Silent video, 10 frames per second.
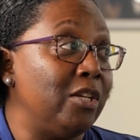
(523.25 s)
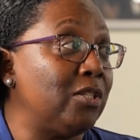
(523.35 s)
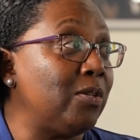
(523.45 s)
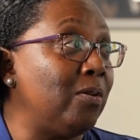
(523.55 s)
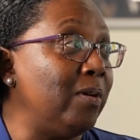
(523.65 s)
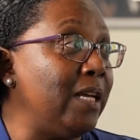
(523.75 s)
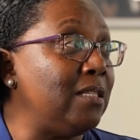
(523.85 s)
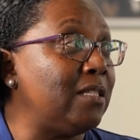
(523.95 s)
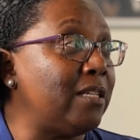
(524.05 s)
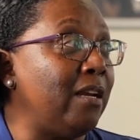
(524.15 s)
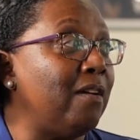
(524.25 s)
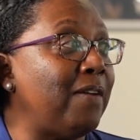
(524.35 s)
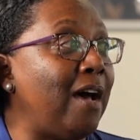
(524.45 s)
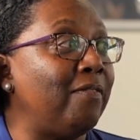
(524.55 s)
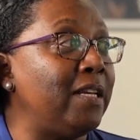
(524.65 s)
So instead of
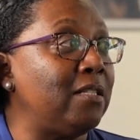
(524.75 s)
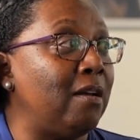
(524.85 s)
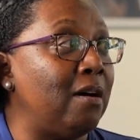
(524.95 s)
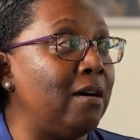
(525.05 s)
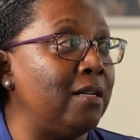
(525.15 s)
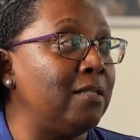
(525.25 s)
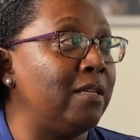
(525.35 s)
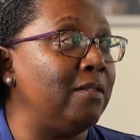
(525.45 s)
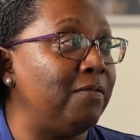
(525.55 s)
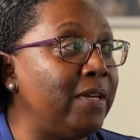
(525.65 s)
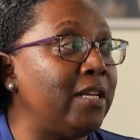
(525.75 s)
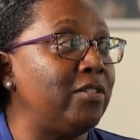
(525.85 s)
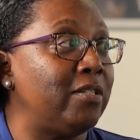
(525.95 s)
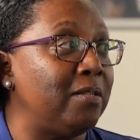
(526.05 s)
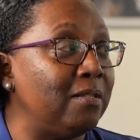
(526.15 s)
having to hunt and
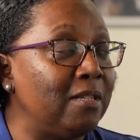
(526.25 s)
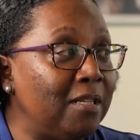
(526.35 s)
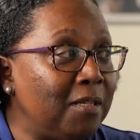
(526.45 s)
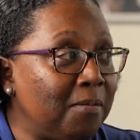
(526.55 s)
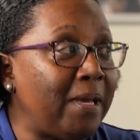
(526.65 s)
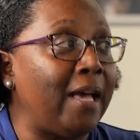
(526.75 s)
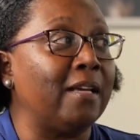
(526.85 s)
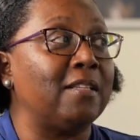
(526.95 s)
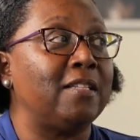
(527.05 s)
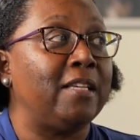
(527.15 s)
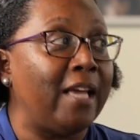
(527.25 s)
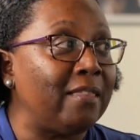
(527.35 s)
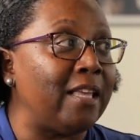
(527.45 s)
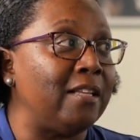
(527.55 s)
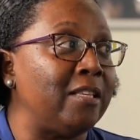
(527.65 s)
fish and peck to
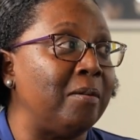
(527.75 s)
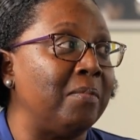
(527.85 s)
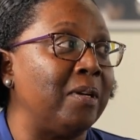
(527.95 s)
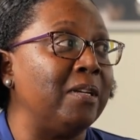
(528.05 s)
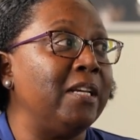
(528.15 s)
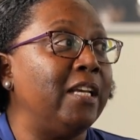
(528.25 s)
get that number,